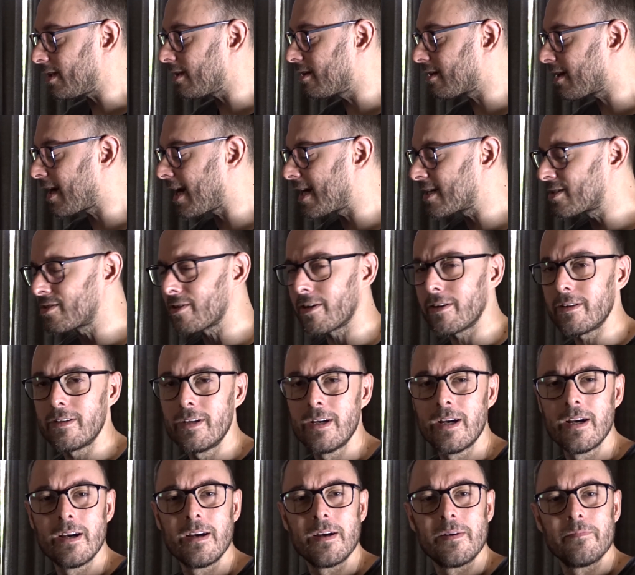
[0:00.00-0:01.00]
Okay, so
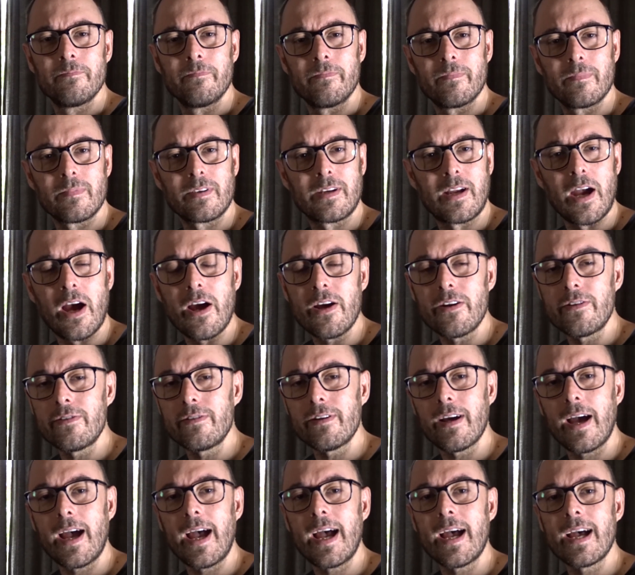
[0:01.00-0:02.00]

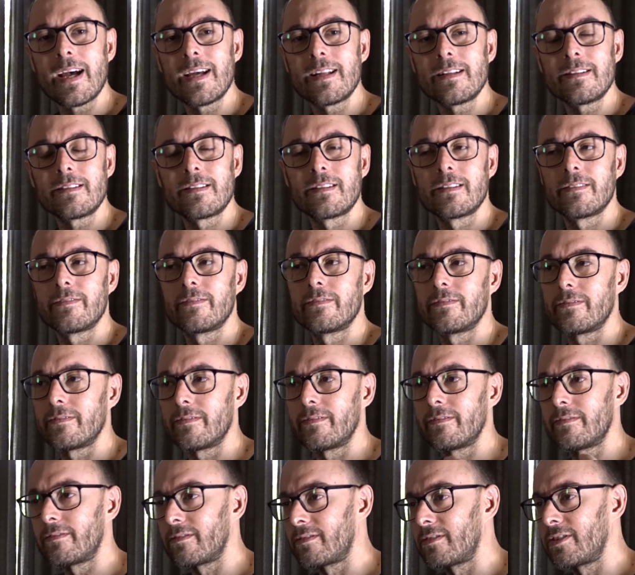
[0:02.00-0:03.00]
go and
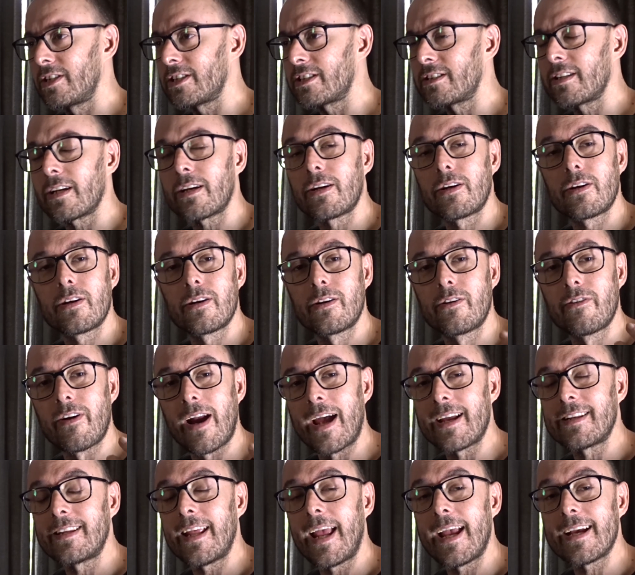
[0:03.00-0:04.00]
just a
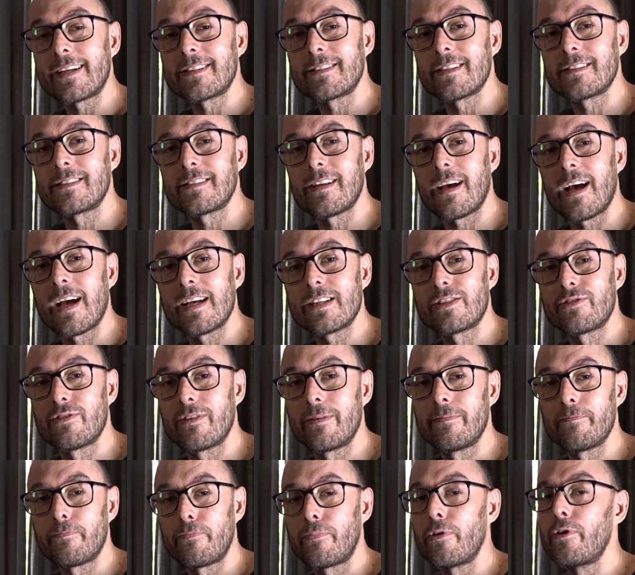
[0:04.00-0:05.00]
great exercise to
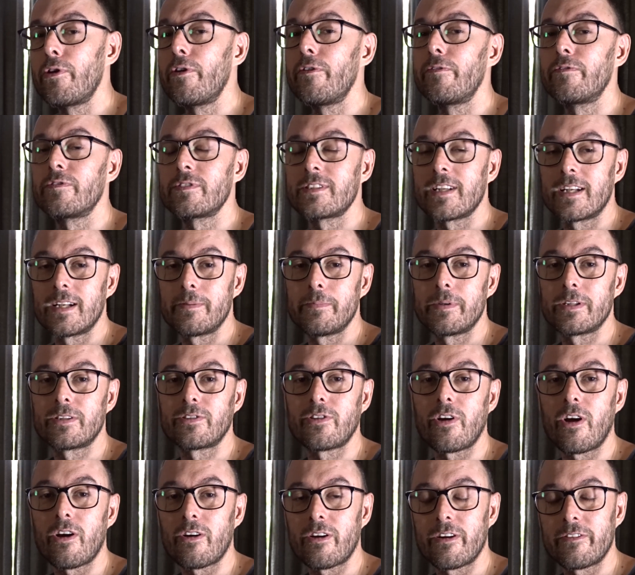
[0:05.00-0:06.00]
improve
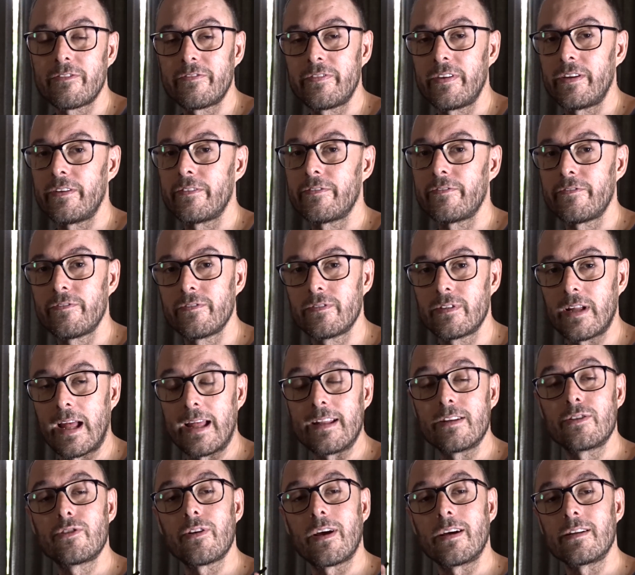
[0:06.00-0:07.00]
cinematography f
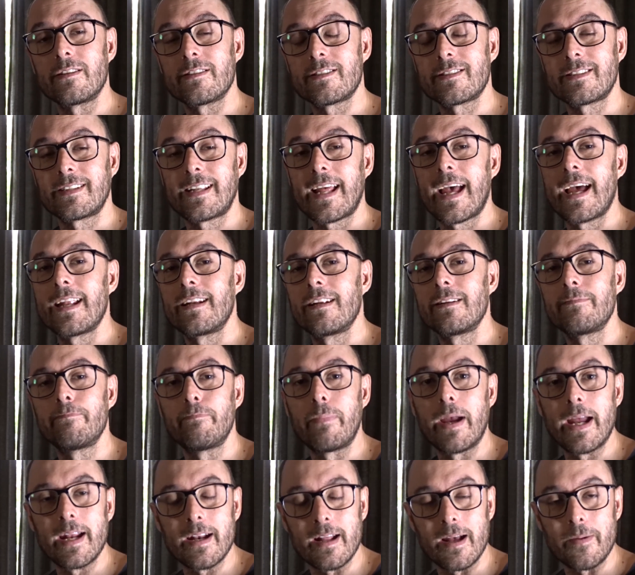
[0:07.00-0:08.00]
and to understand it
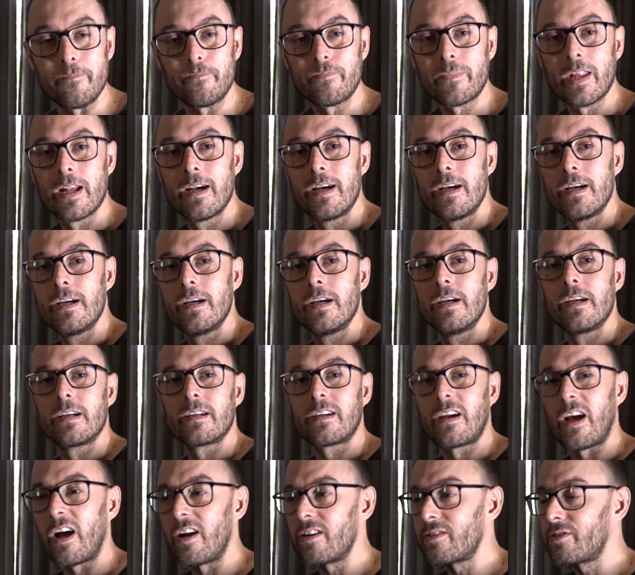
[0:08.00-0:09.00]
better.
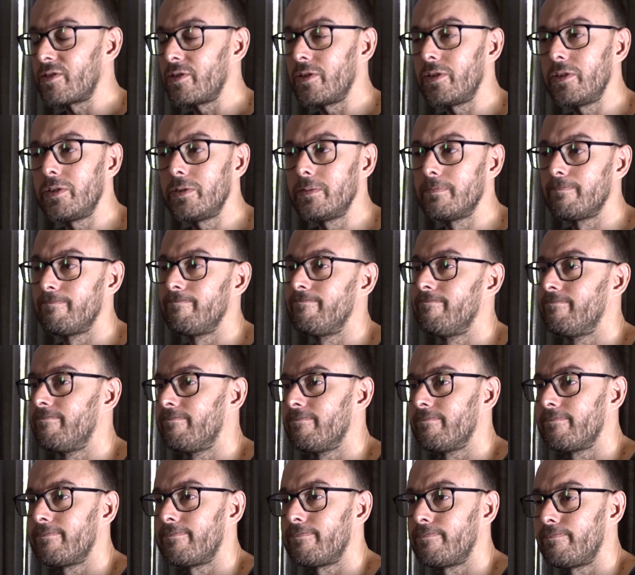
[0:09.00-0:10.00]
Go to
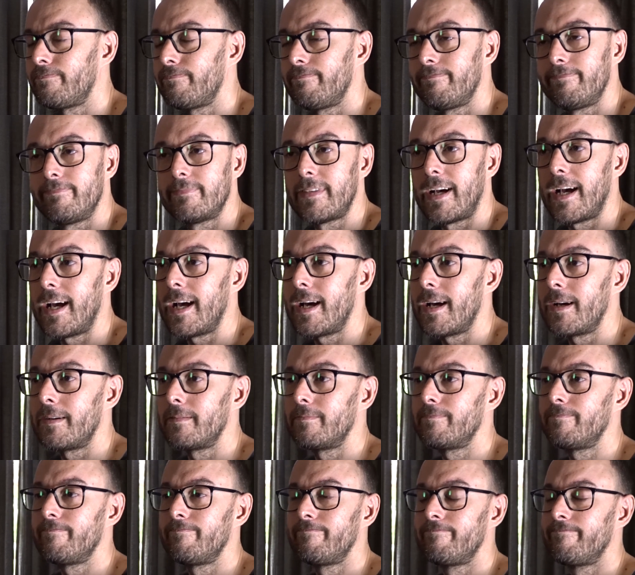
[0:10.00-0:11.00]

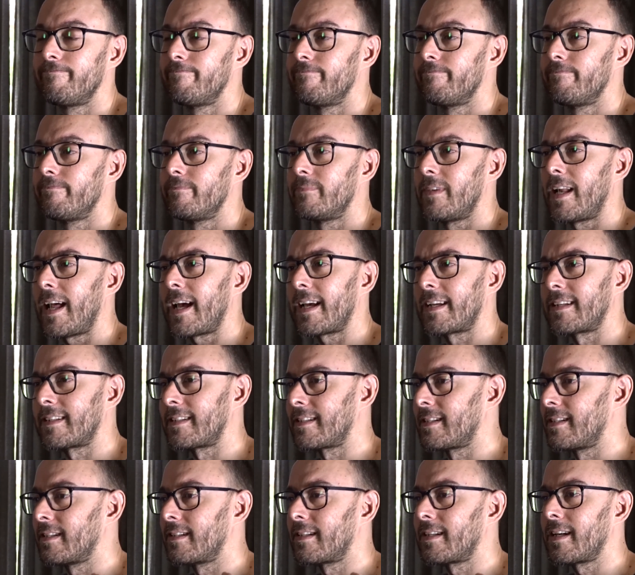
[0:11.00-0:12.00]
um,
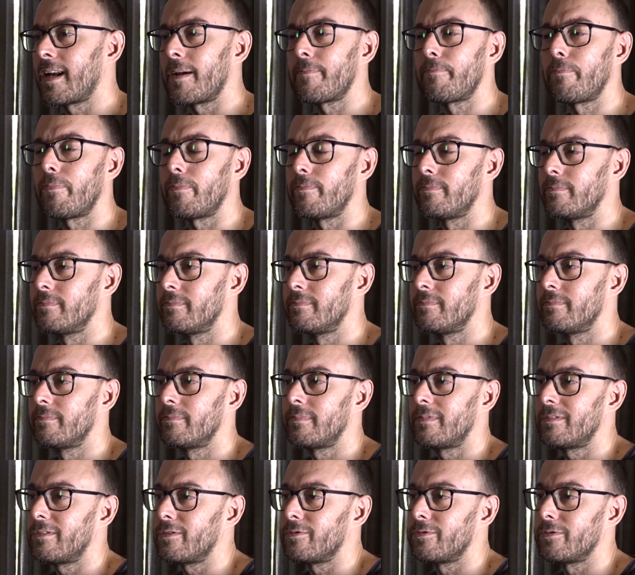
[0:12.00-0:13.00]
like clip
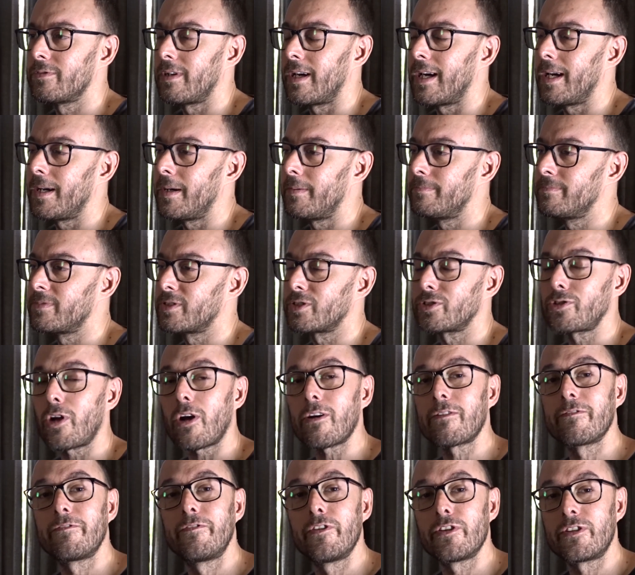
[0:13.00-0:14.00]
or um,
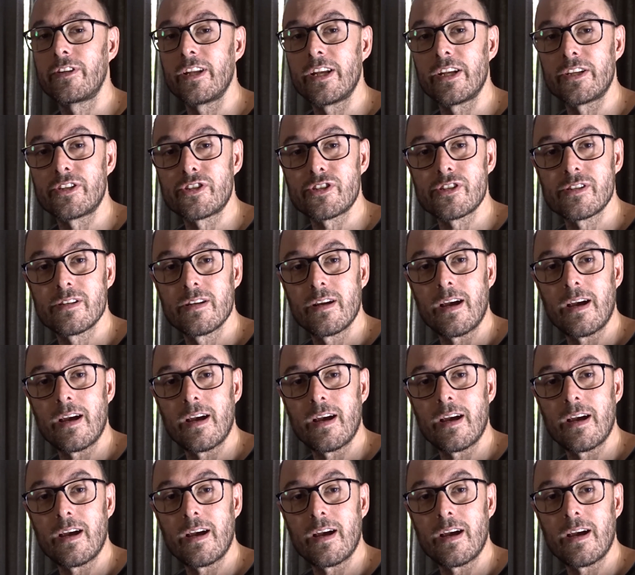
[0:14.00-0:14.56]
stock footage